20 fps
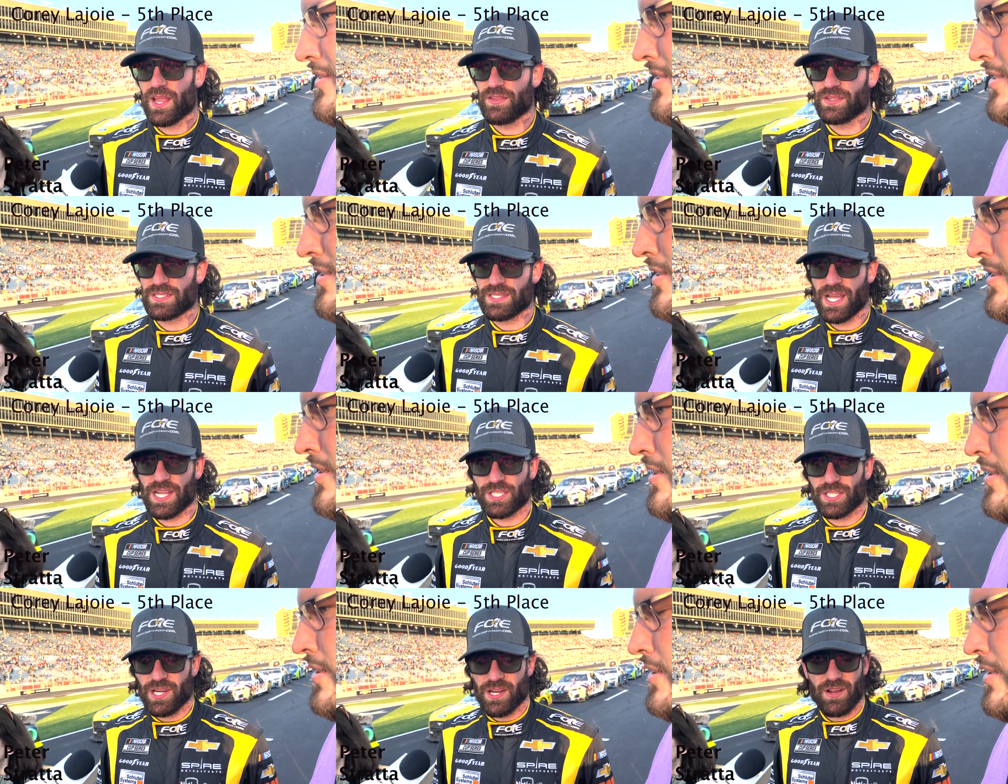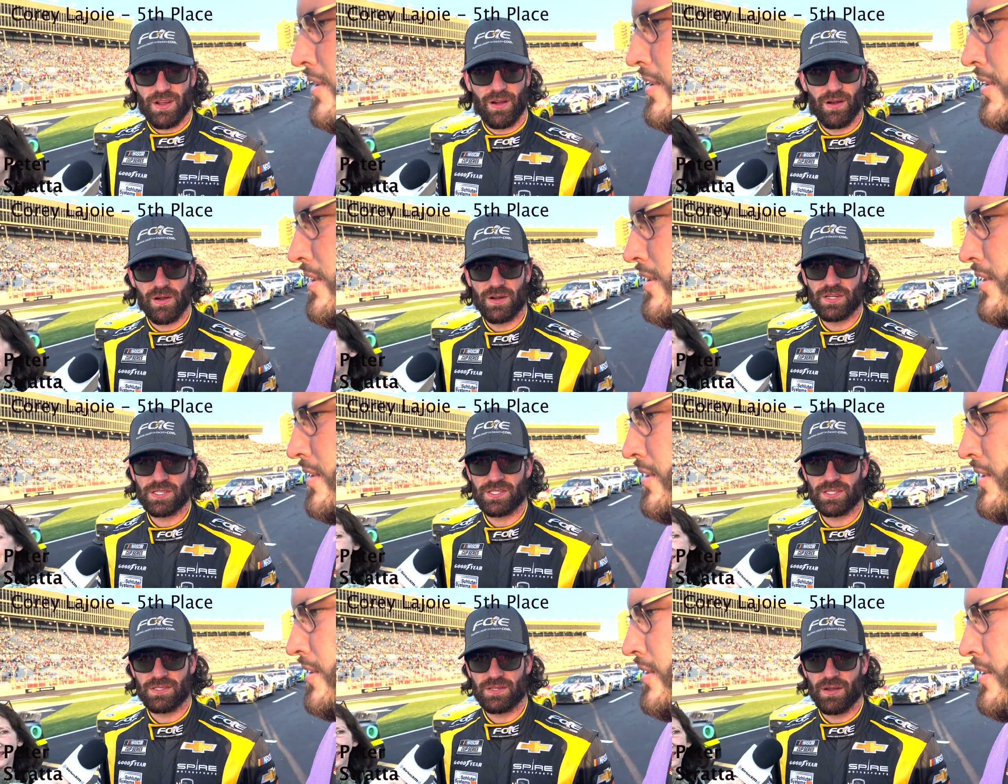know, these next gen
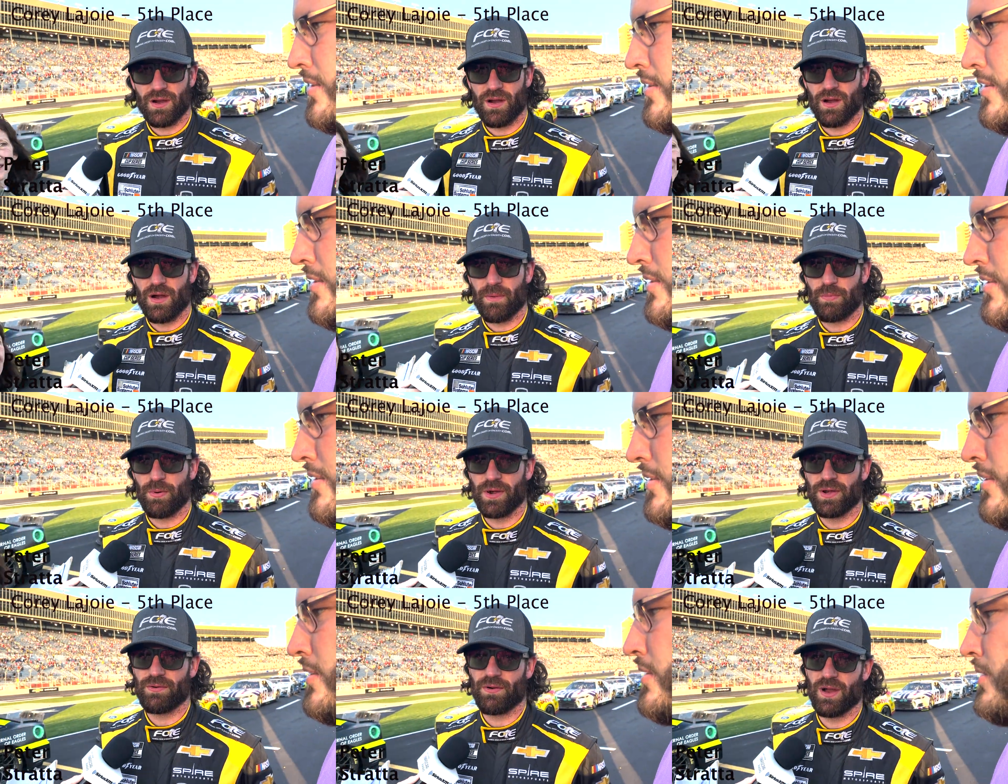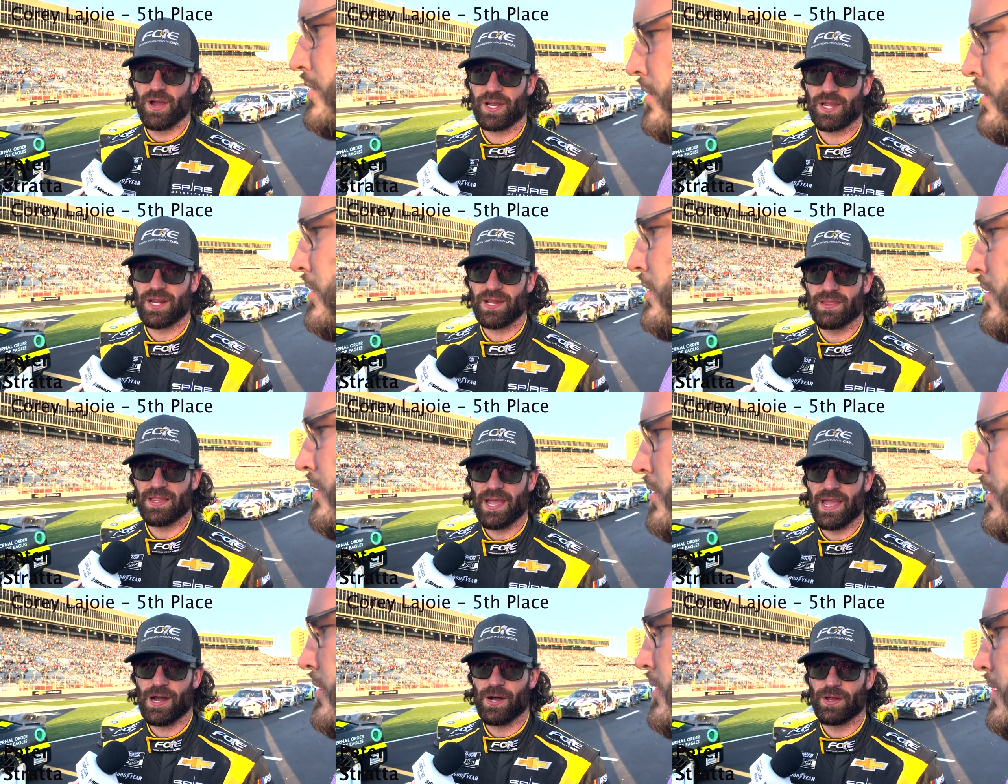cars are, are pretty rugged
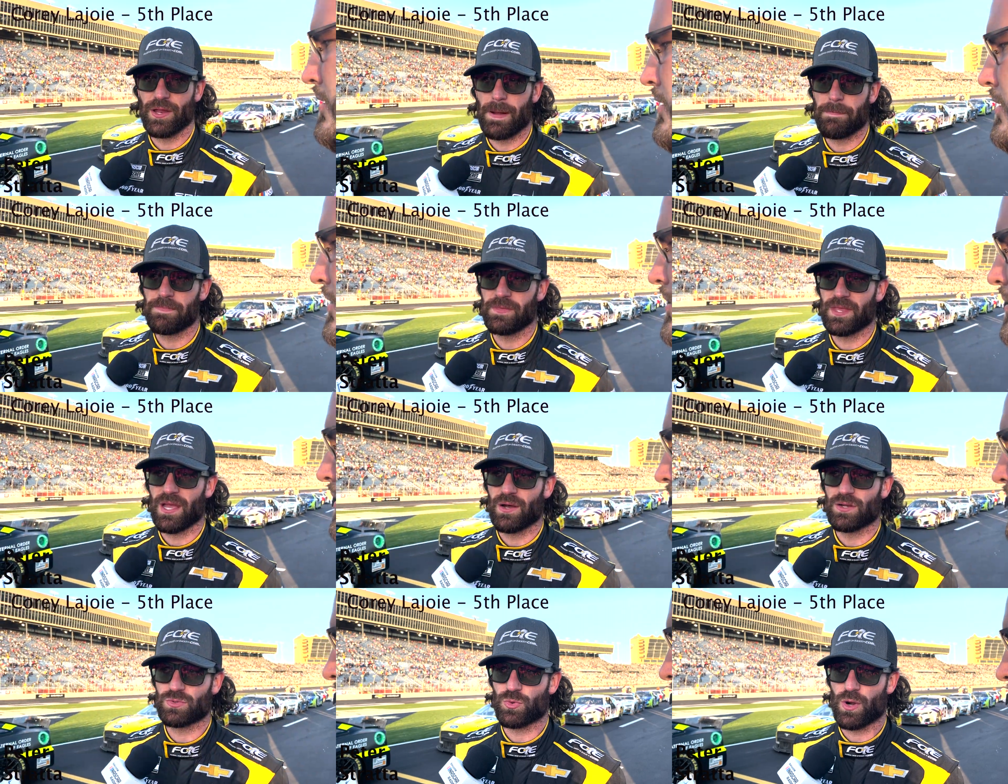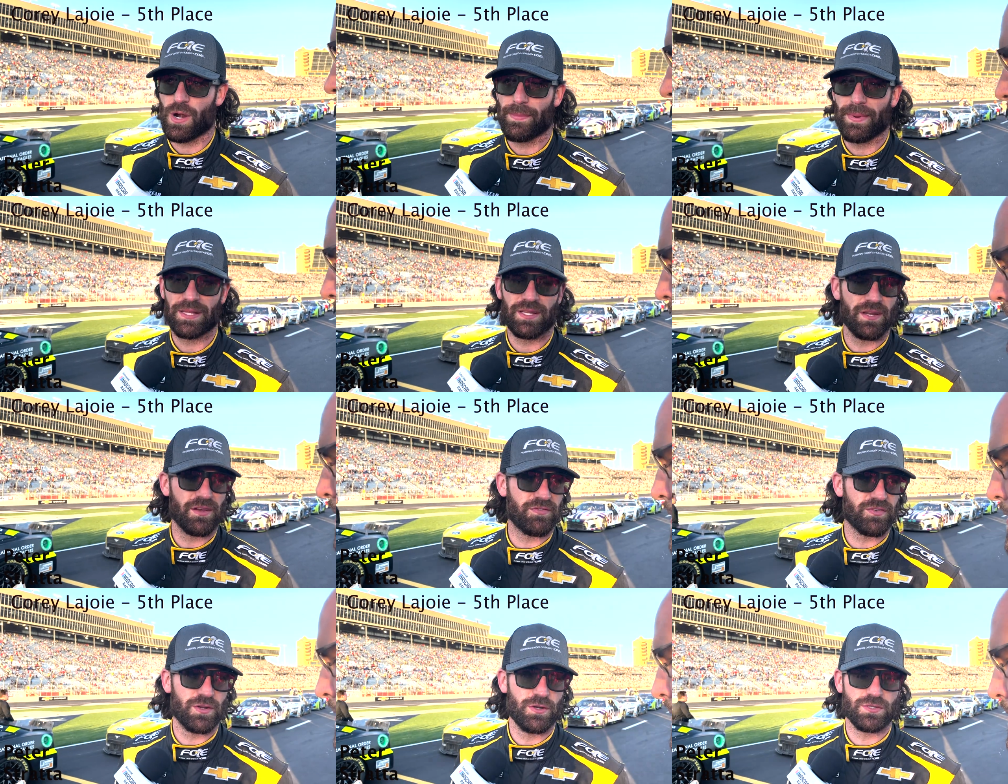and they held up. I was worried about
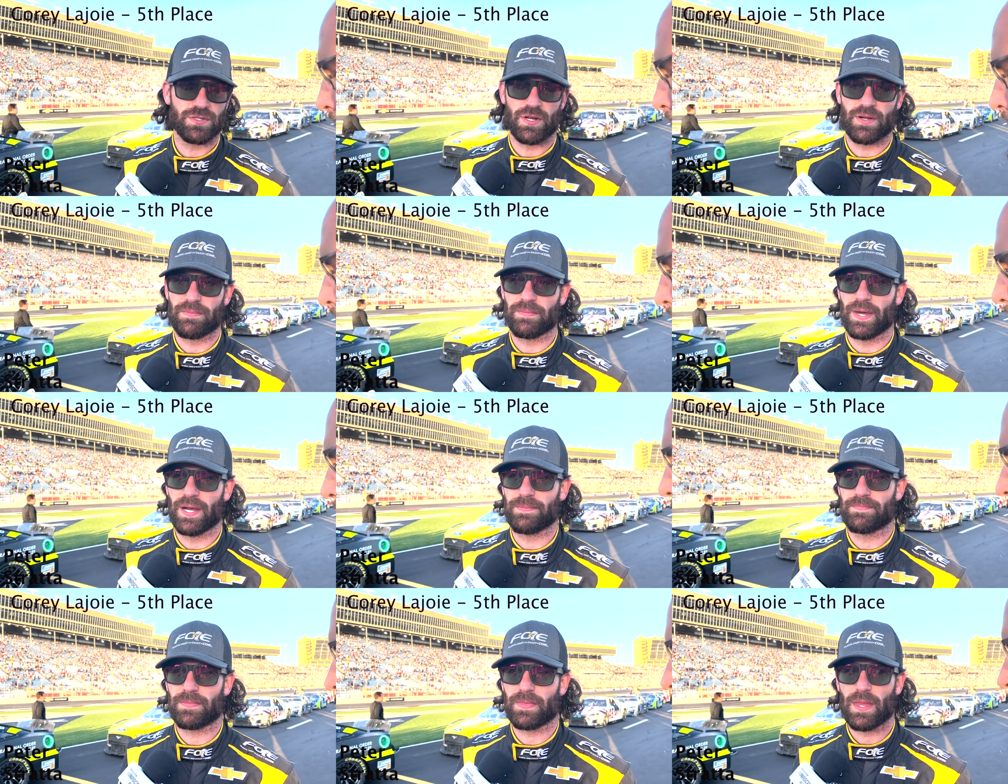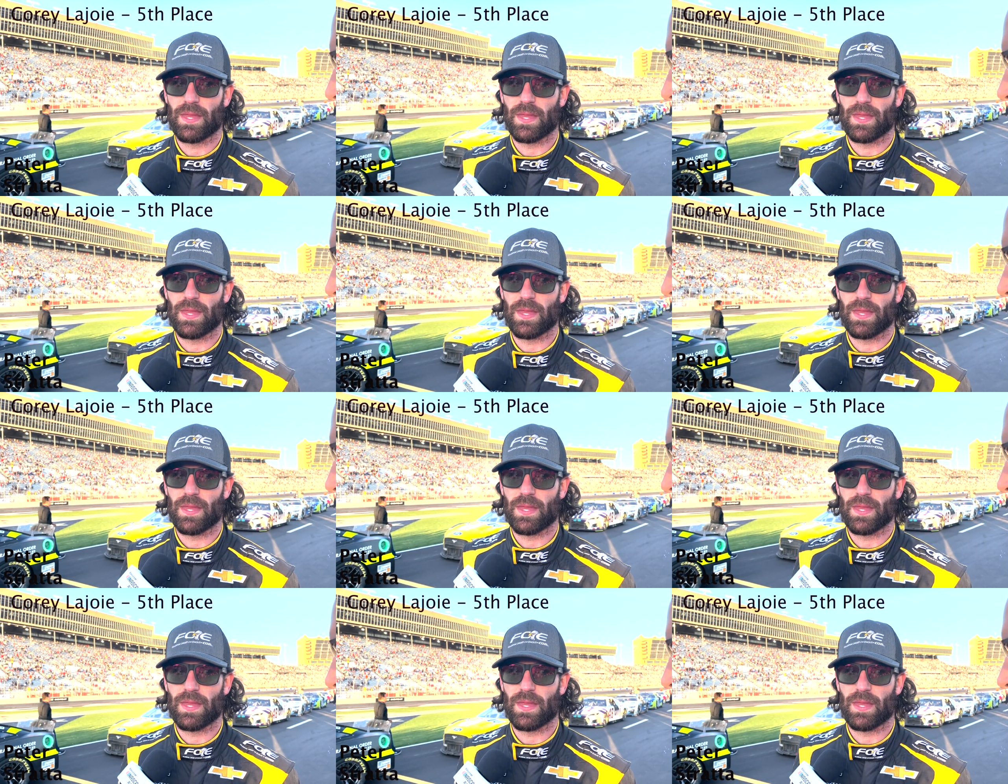the diffuser, but